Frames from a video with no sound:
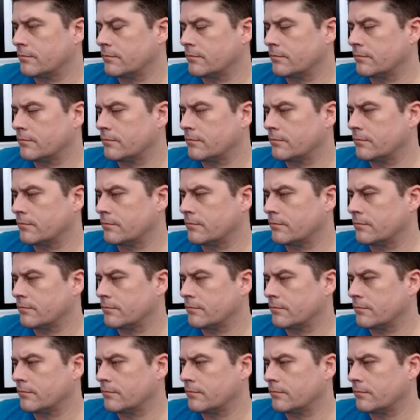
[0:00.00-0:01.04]

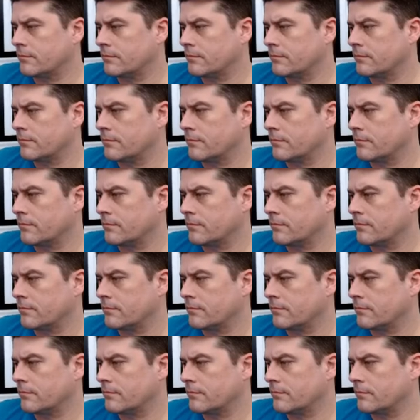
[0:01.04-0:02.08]

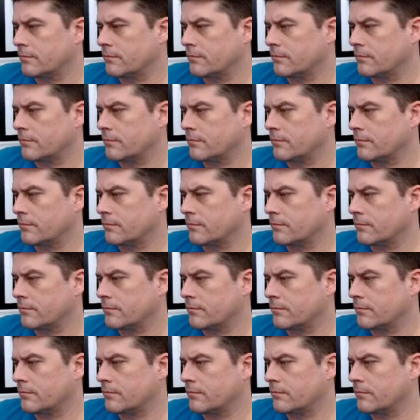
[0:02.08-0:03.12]

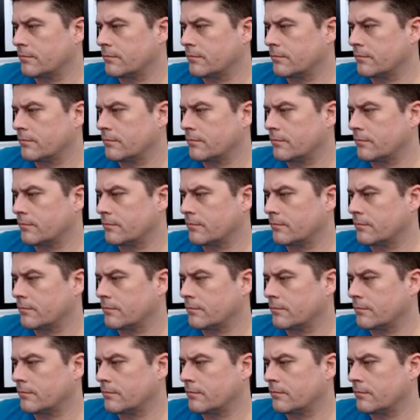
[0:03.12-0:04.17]

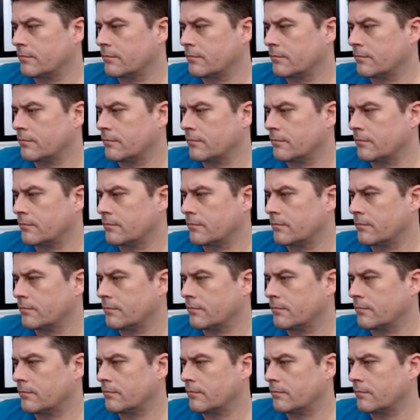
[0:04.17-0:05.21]

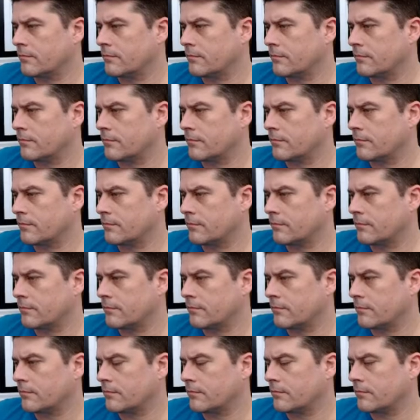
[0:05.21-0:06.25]

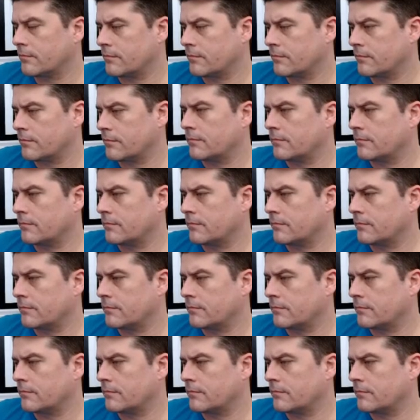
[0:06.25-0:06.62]
No words are spoken by the person on screen.